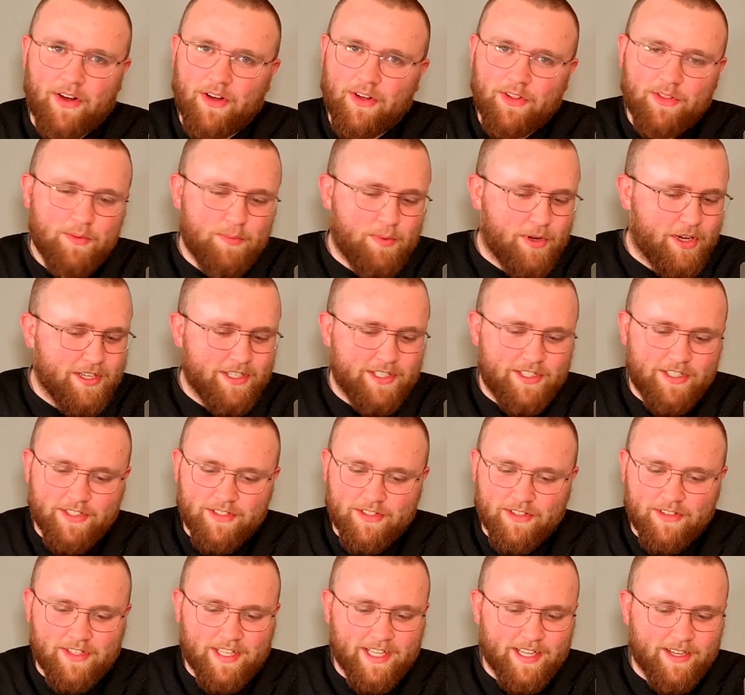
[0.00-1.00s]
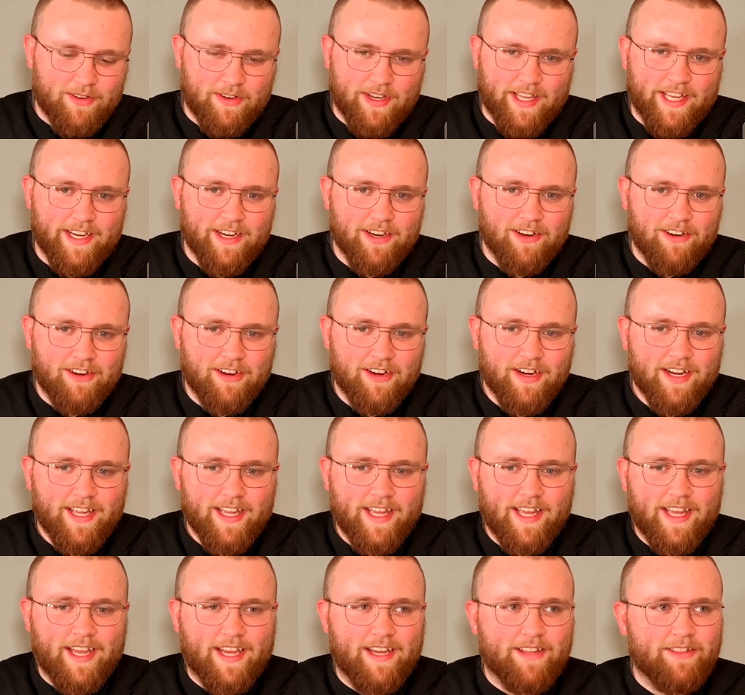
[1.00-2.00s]
All the punches are down here,
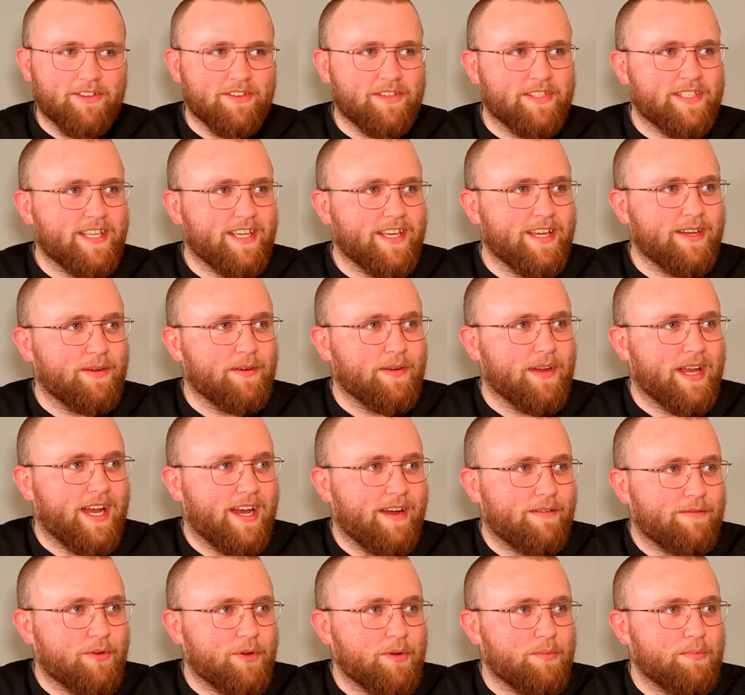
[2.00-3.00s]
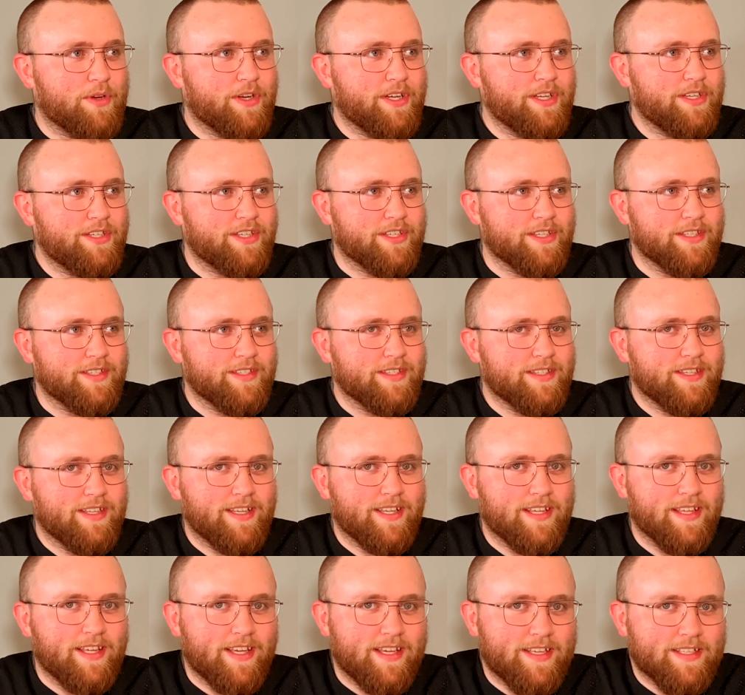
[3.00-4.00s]
and they're saying after he punches,
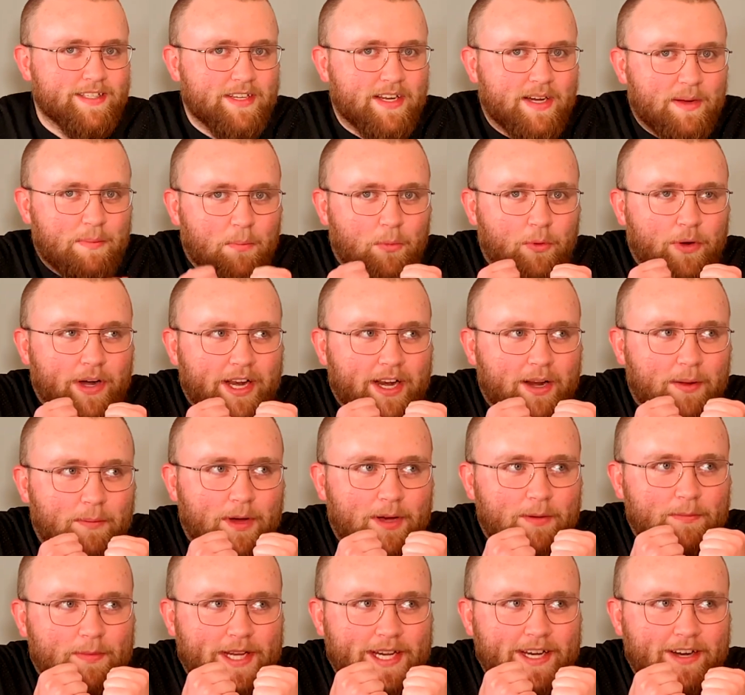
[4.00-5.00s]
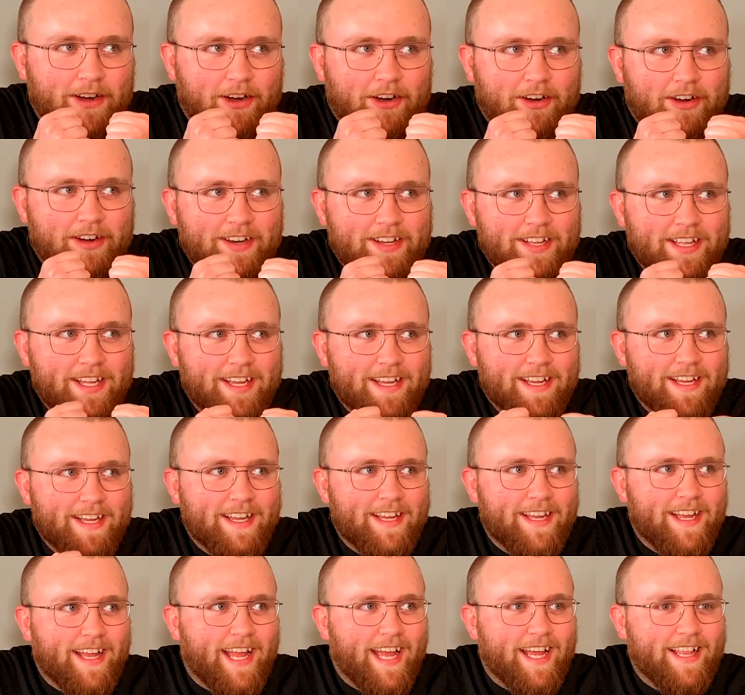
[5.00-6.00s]
he's not bringing them up here.
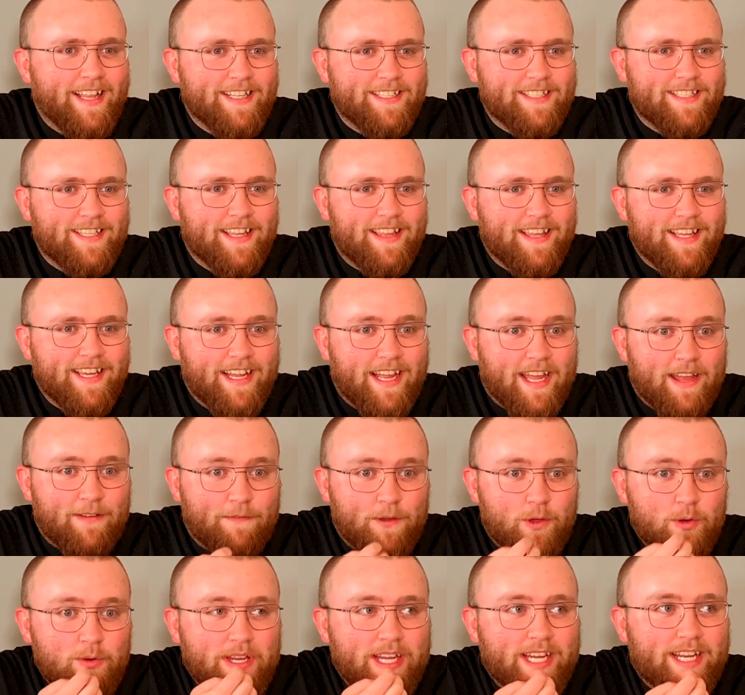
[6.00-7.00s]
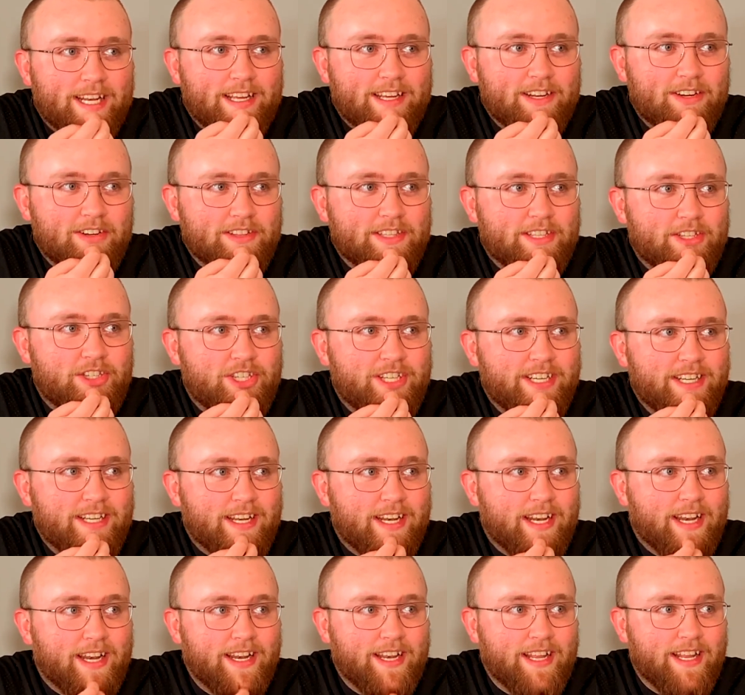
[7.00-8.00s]
And that's the thing. If you get hit on the
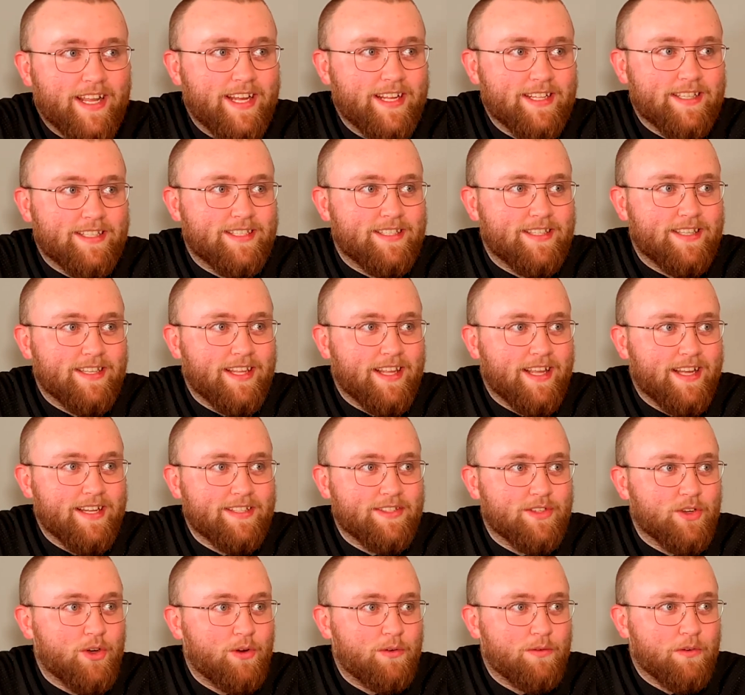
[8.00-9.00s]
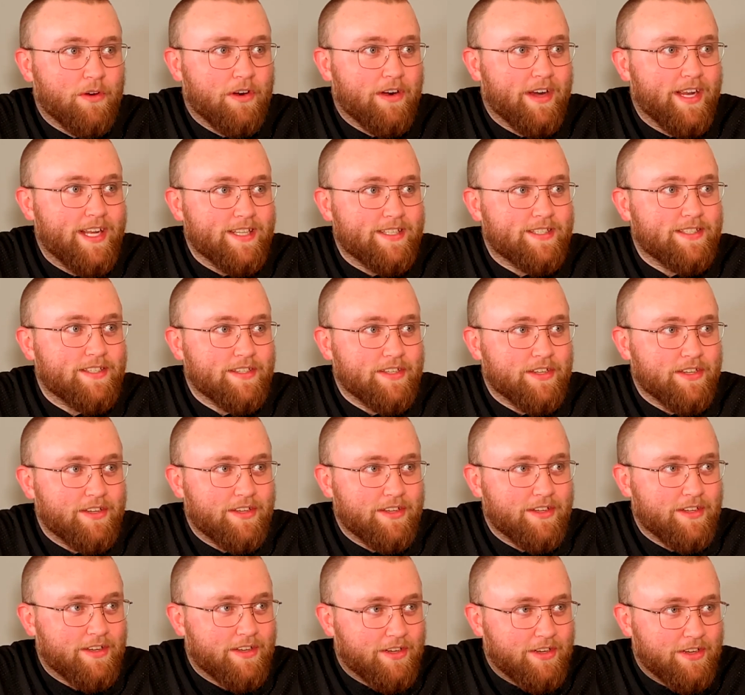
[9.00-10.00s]
chin, it's over. It's
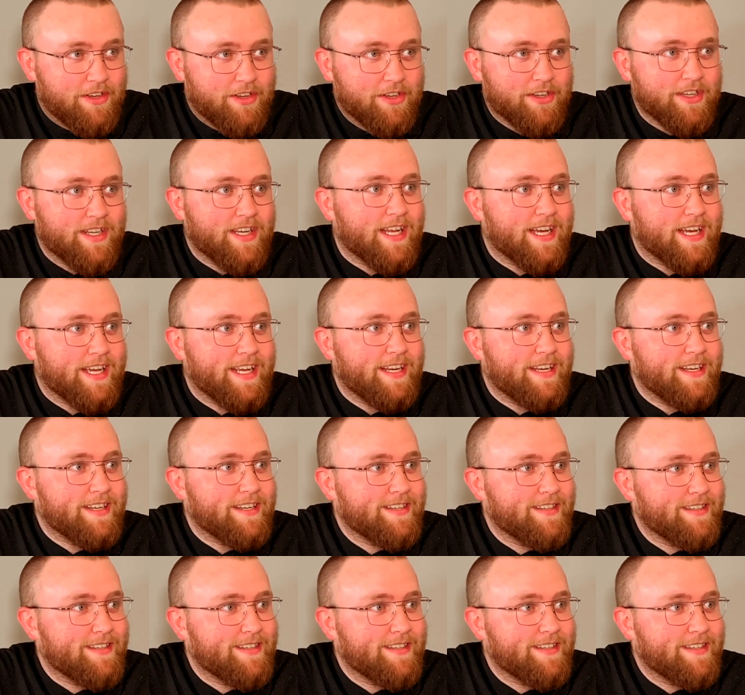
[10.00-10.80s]
good night.